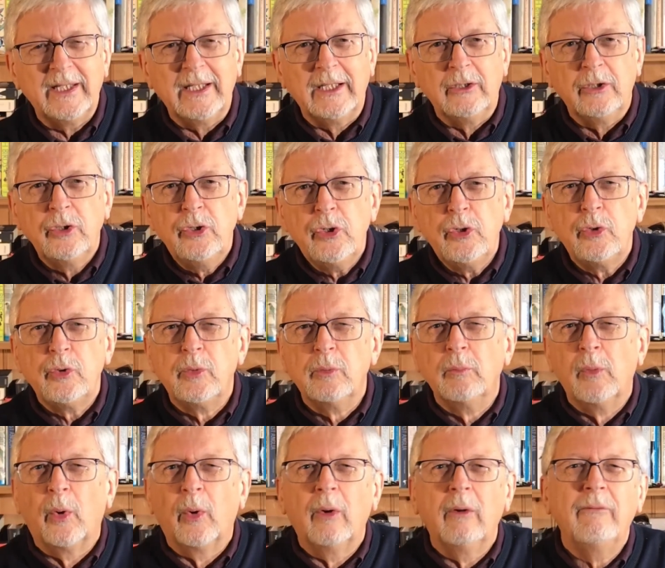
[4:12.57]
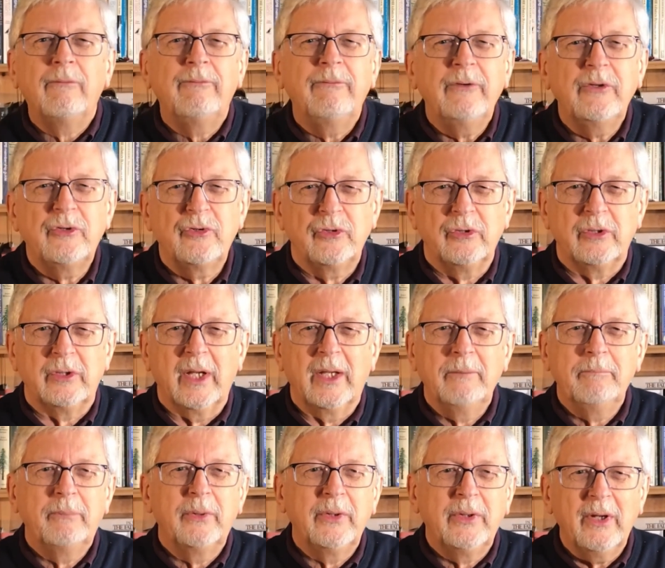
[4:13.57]
in new, more efficient
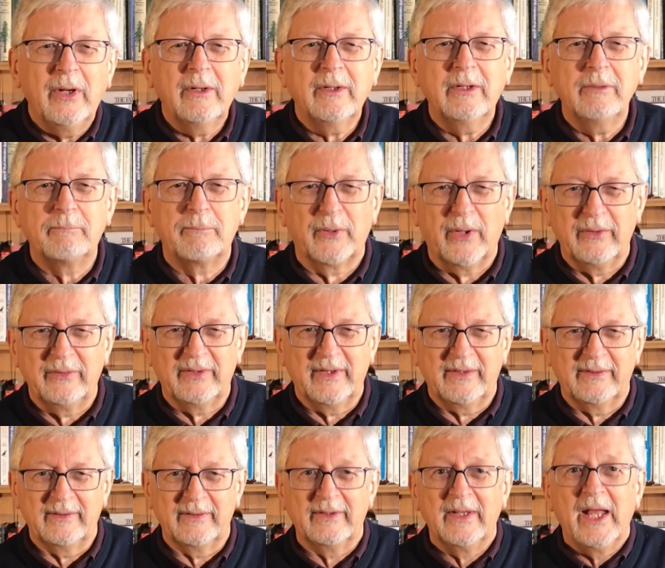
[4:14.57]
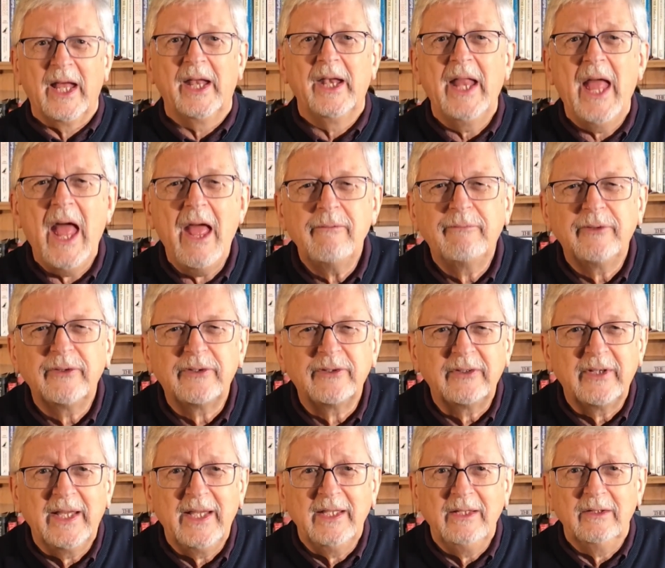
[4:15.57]
and productive processes, an
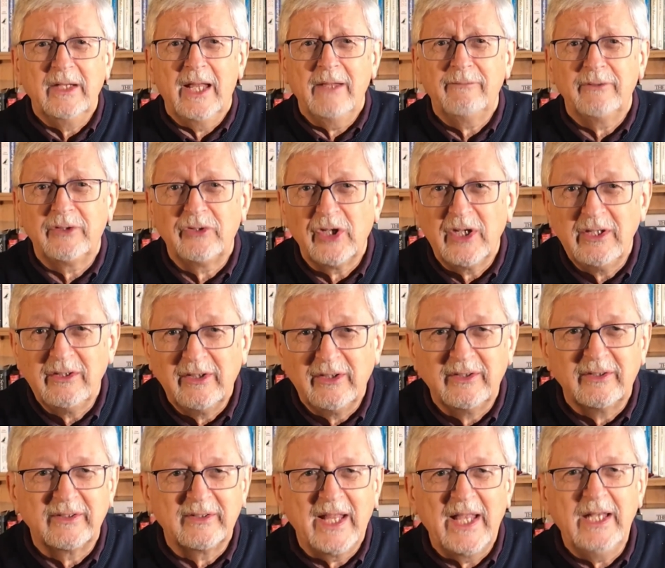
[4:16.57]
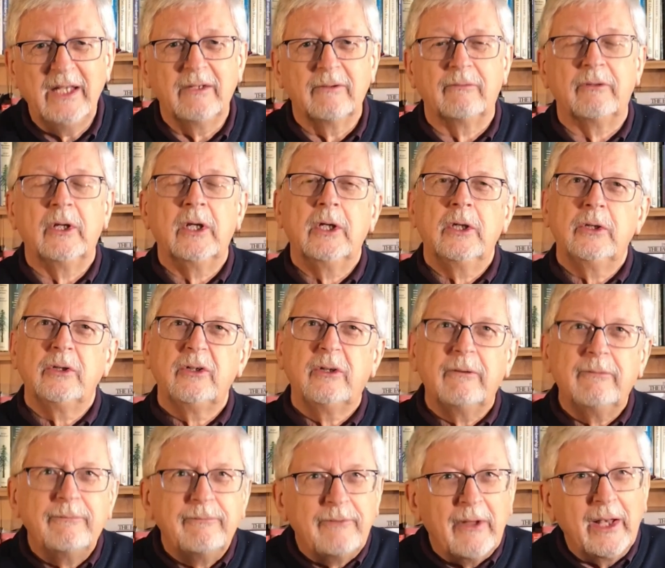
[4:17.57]
ever-changing state of
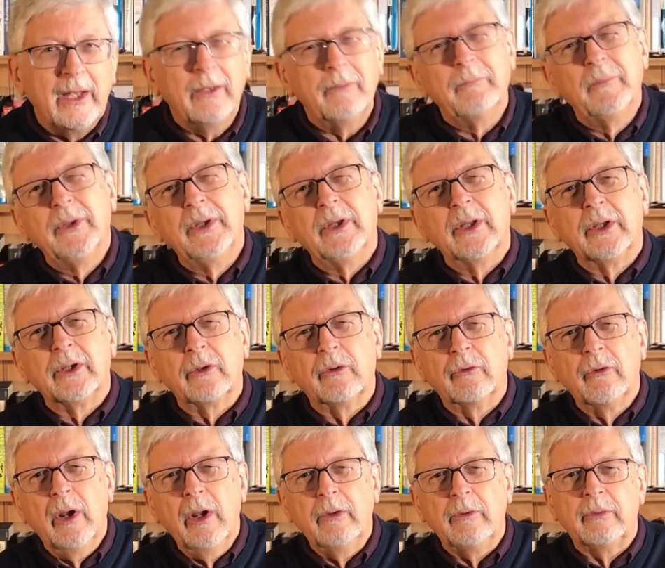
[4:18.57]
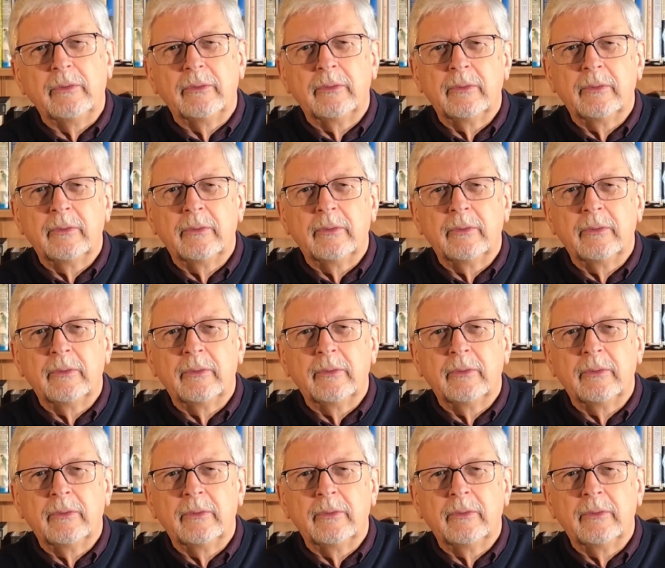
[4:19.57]
development and growth,